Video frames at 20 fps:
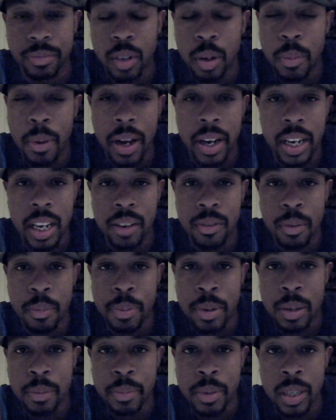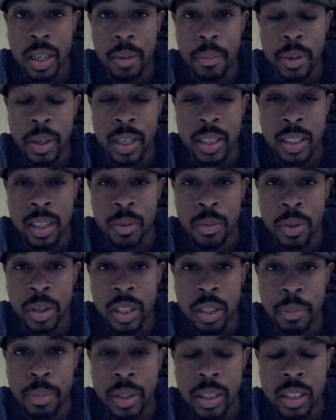Nobody ever beat me up because I
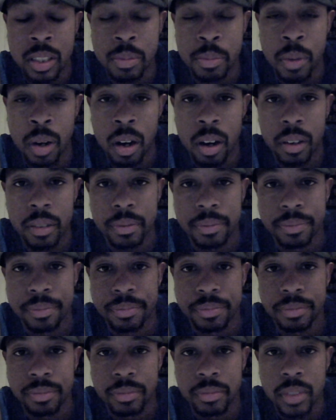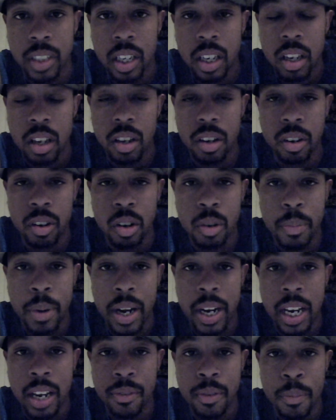wanted to be smart.
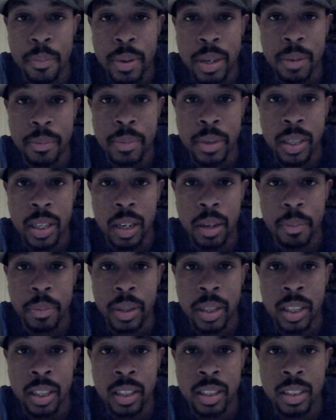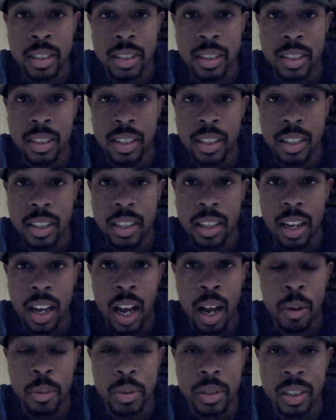Nobody ever beat me up because
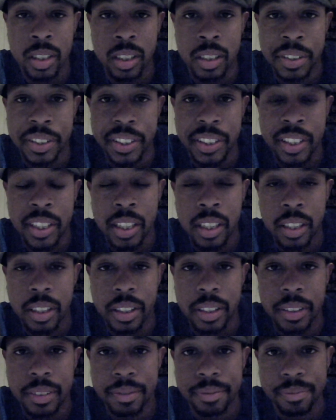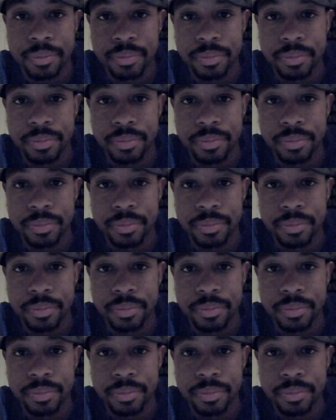I was a good kid.